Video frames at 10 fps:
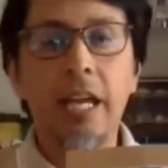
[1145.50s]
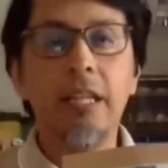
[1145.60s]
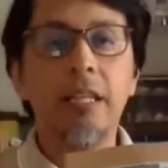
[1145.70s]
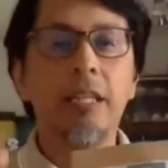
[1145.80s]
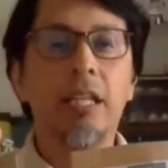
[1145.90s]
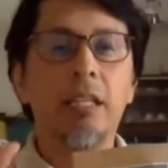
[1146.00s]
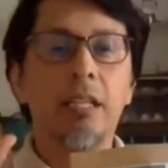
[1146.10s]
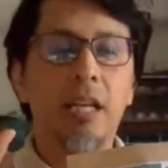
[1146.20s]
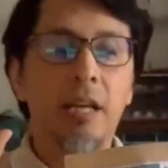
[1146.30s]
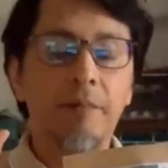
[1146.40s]
and that
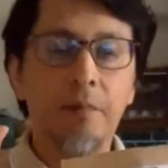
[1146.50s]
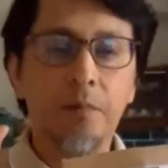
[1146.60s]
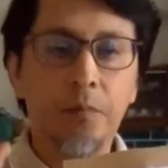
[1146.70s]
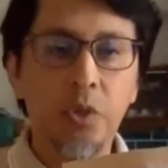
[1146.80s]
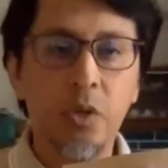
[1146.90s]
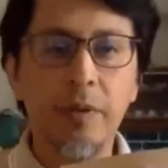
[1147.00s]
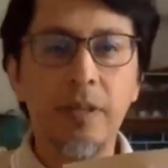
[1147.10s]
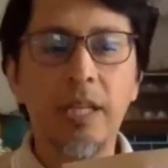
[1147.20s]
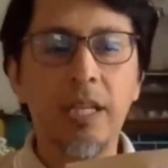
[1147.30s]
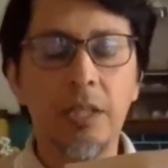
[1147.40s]
have
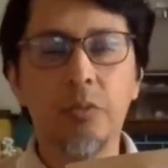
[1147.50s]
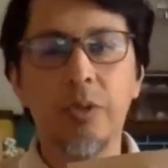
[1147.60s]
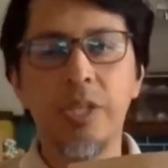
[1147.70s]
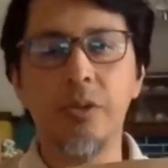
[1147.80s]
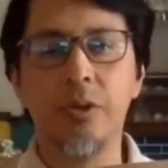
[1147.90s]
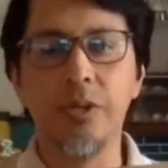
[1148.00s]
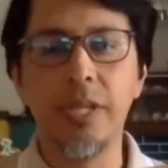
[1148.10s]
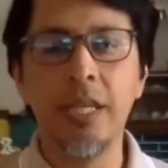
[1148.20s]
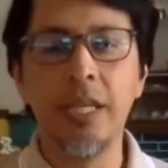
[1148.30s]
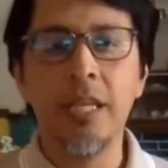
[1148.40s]
proven health
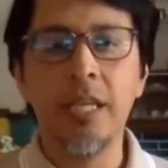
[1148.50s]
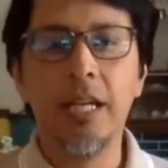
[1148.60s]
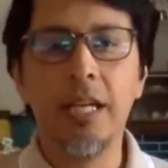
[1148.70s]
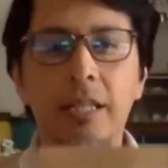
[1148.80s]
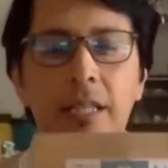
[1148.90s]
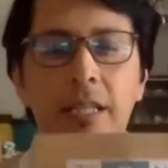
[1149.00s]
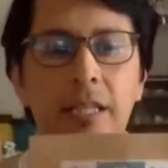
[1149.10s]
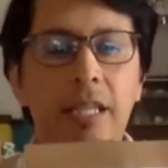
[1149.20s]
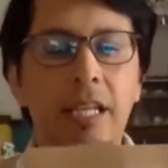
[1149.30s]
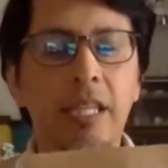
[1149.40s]
results. And
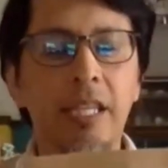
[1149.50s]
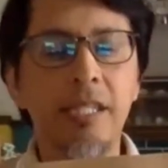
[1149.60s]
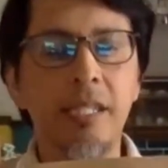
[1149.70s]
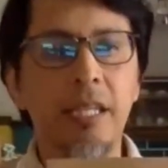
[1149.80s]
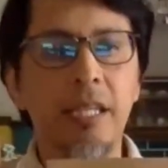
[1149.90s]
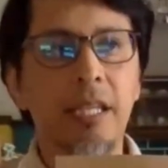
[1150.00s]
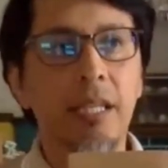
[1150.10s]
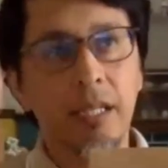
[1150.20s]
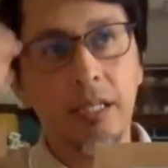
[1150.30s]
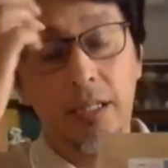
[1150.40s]
that is
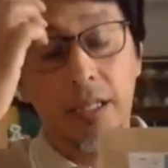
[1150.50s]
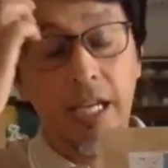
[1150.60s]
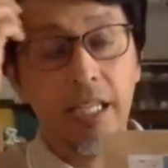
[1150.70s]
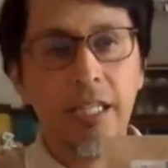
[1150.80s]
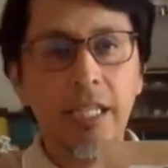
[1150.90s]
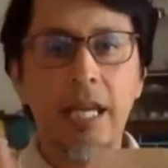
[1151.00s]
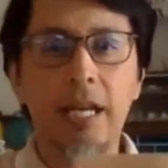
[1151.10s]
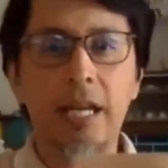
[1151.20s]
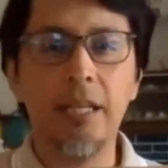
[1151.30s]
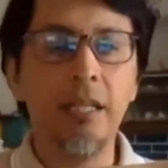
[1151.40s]
the
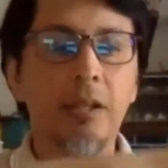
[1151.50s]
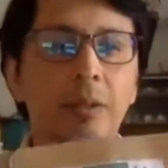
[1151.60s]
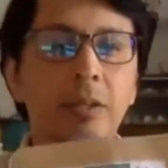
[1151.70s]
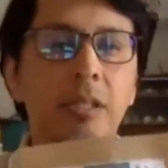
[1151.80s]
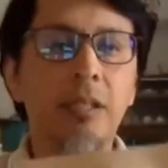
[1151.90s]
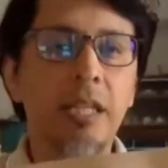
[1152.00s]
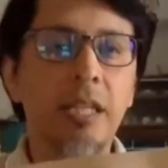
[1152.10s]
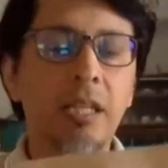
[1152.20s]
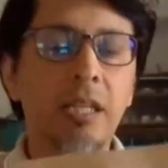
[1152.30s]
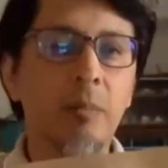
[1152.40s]
idea
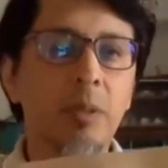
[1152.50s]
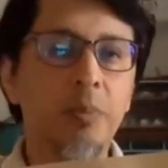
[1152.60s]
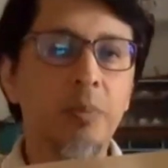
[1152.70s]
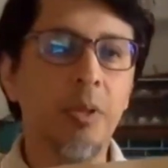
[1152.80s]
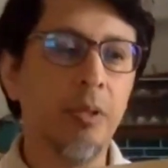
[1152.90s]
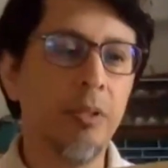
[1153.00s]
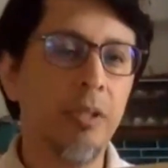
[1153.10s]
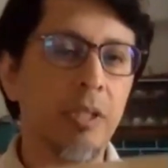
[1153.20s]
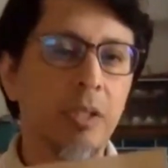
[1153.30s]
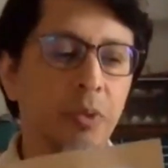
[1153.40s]
underlying every
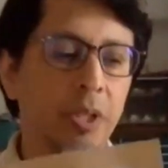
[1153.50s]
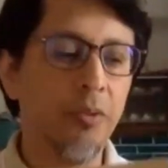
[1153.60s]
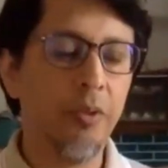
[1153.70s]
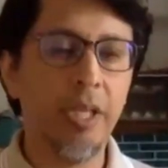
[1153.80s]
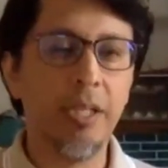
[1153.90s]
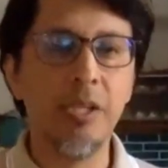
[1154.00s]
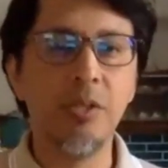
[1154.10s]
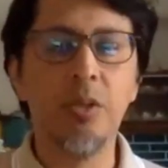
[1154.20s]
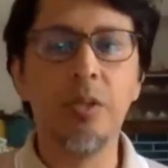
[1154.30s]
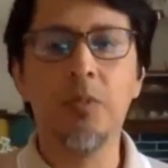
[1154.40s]
product that we create in
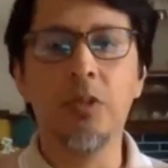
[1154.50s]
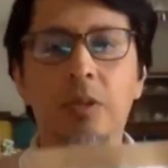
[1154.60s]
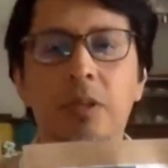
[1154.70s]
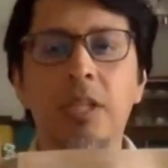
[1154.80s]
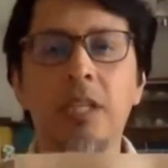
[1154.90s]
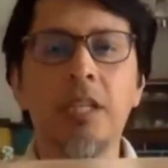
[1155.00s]
Sonomono.